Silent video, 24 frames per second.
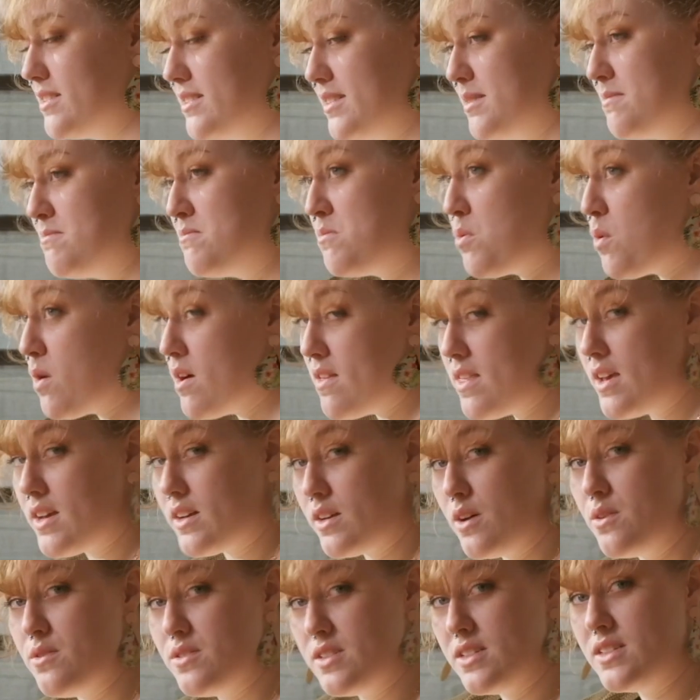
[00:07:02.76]
The more that
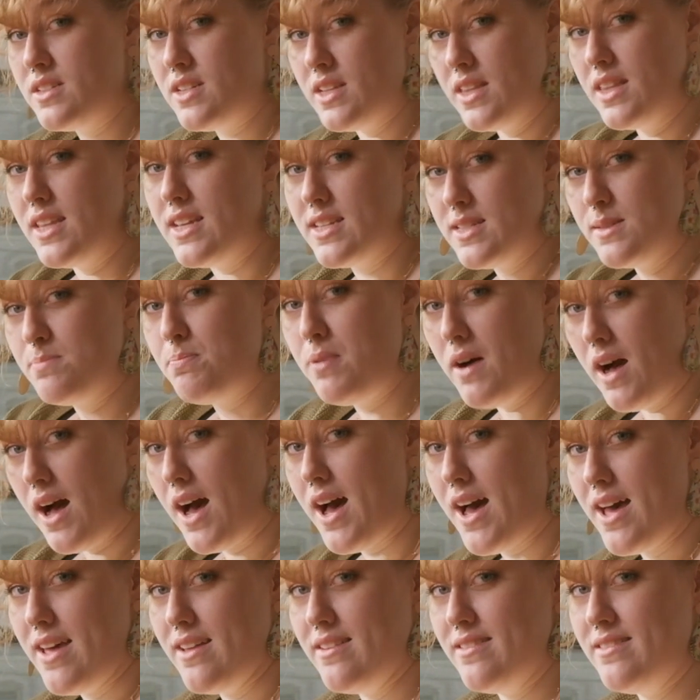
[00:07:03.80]
goes into this
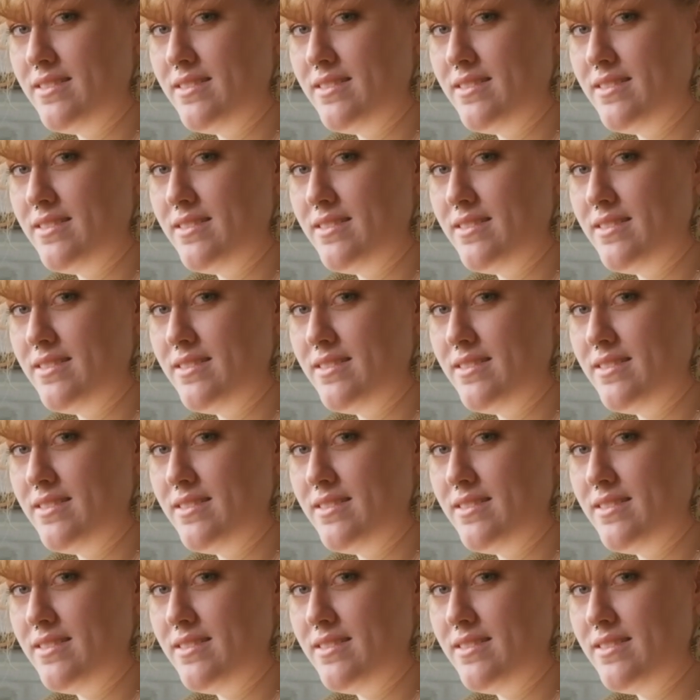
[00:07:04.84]
pot,